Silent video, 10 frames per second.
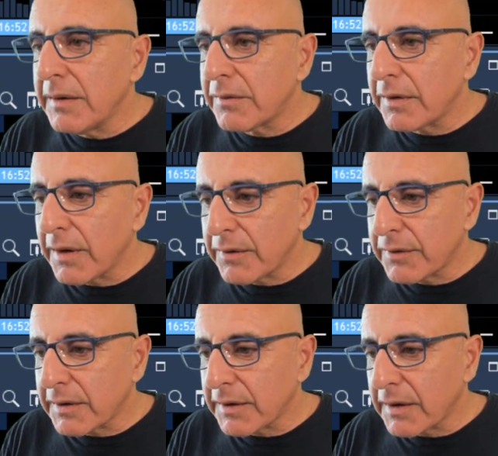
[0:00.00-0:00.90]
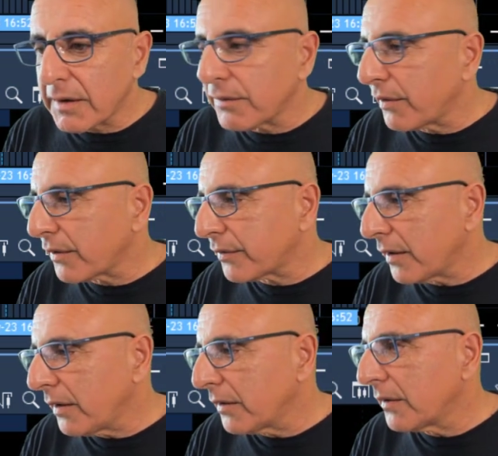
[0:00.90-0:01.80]
It's a nice technical
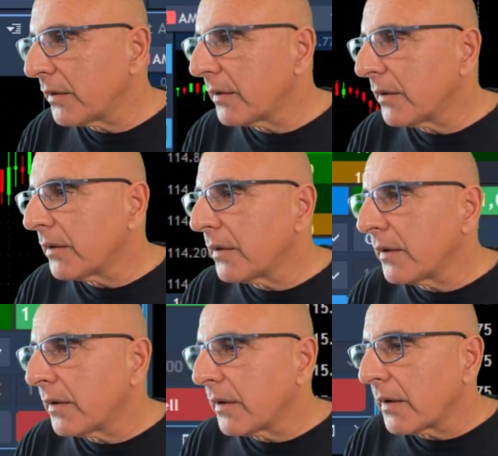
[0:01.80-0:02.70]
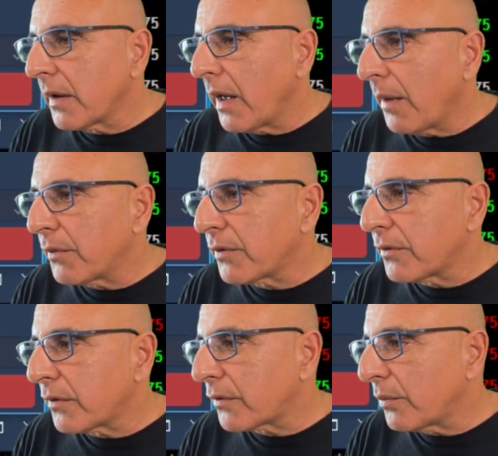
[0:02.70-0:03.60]
reversal. Amazon
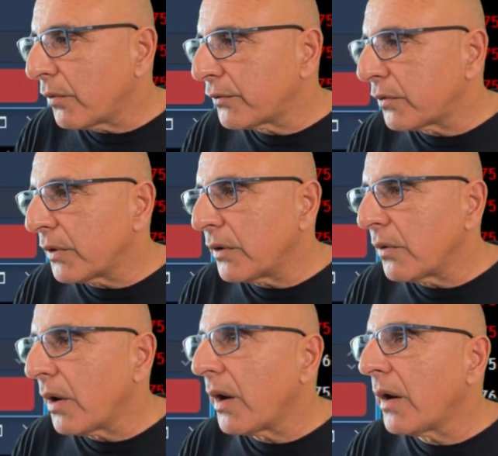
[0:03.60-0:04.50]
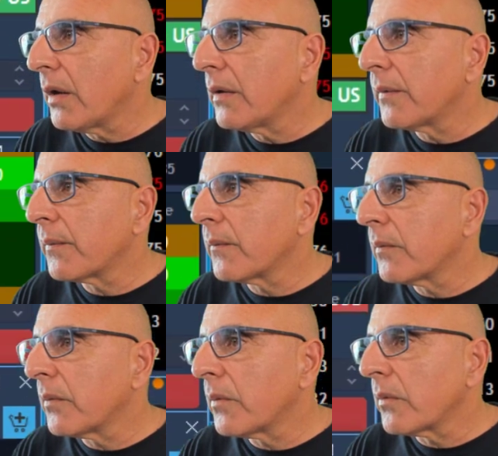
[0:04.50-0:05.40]
just moved to a new high.
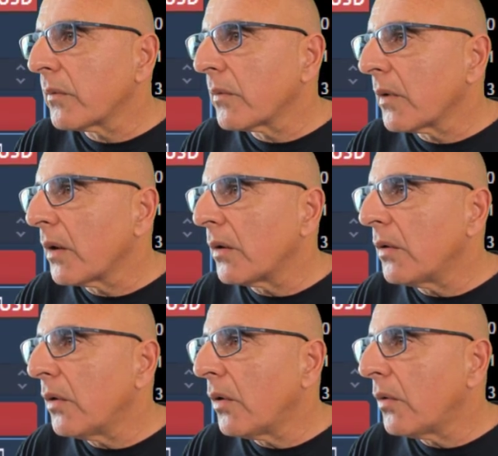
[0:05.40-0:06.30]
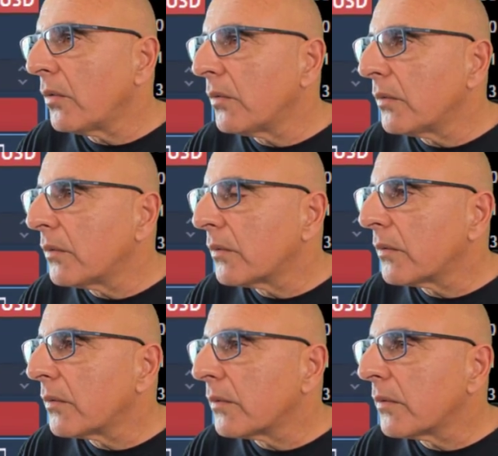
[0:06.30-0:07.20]
Low,
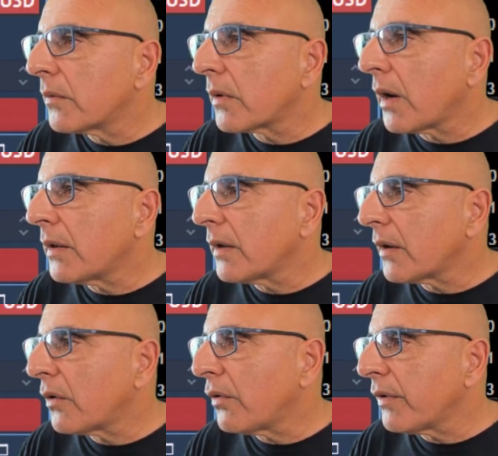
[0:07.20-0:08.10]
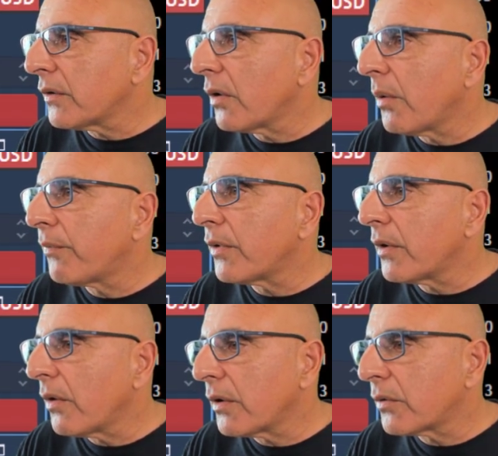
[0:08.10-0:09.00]
kind of recovered, hopefully
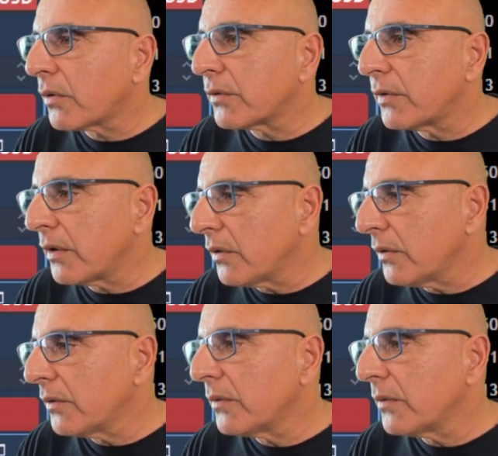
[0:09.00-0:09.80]
going to continue.